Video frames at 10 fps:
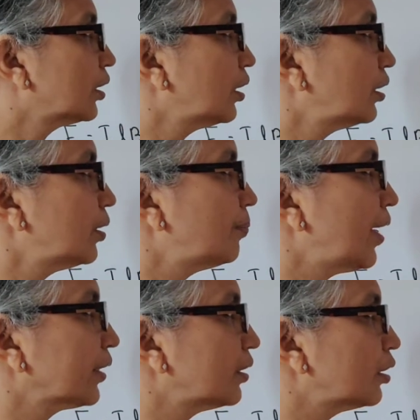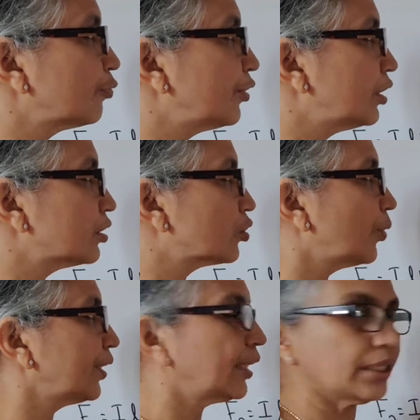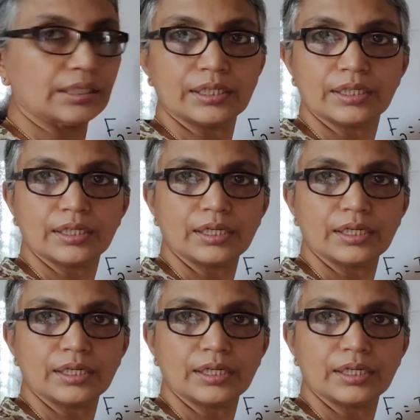Here the magnetic field is going in.